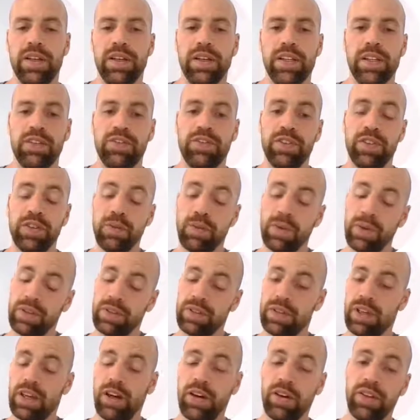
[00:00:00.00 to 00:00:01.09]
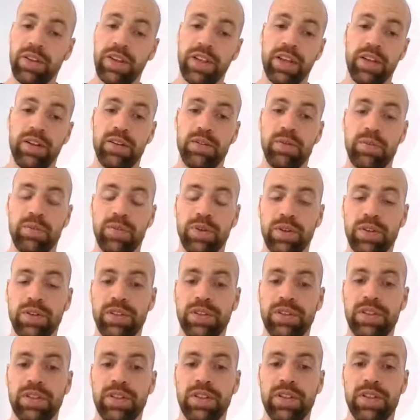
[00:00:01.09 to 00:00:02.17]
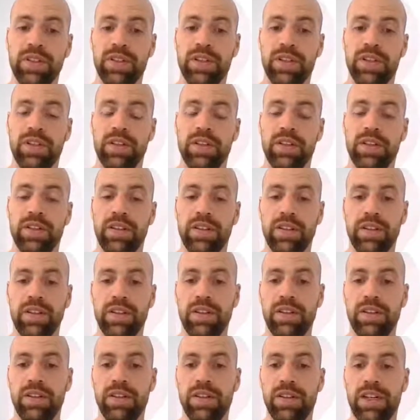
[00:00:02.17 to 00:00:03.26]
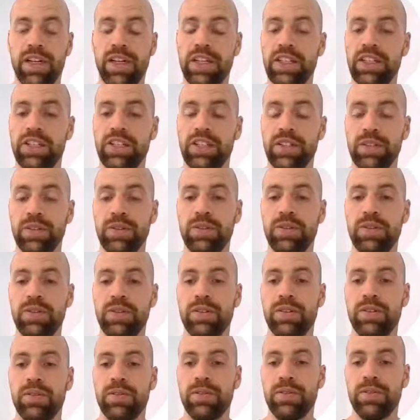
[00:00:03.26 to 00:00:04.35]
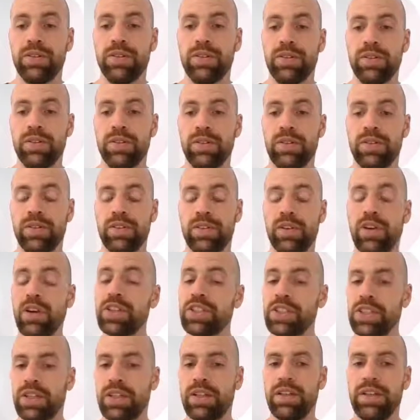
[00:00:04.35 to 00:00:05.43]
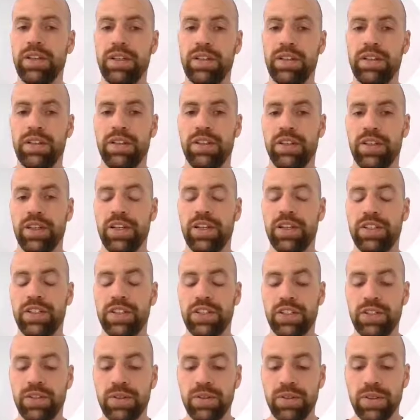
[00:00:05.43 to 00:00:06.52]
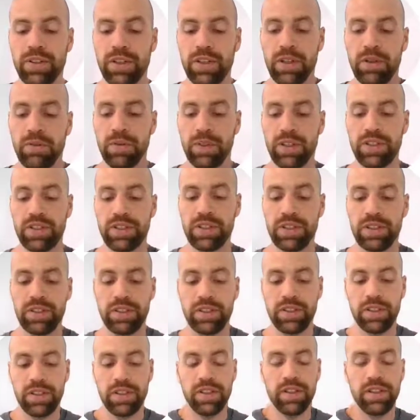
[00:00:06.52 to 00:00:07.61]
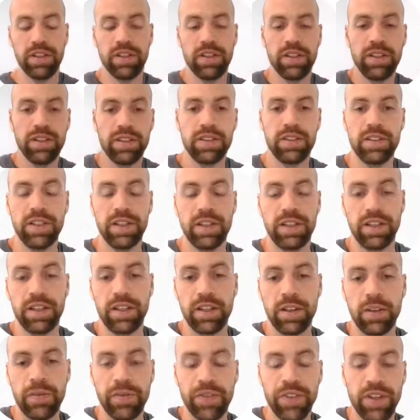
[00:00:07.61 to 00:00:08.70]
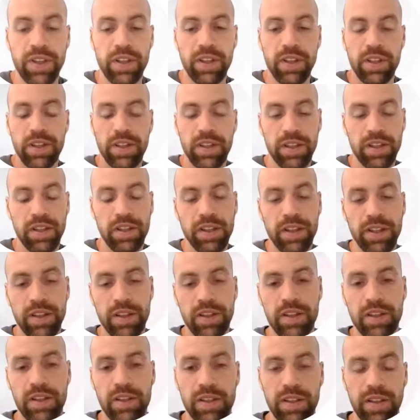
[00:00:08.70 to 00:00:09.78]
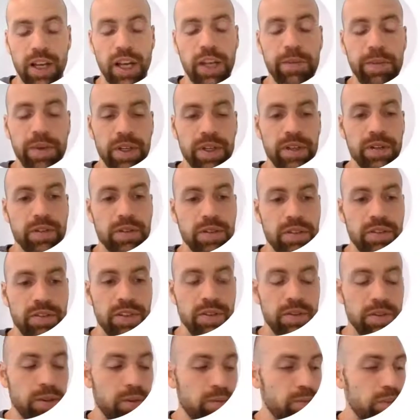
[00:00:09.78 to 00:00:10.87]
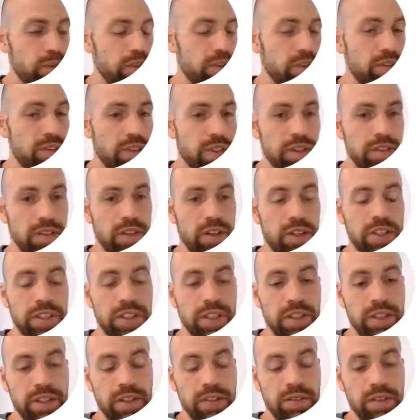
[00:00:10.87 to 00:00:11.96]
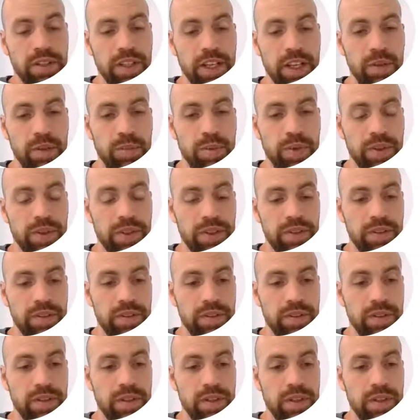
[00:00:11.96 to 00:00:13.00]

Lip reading: And if you would now then post the HU logically, the HU which is sitting in the high bay, if you would post this logically to the I-point,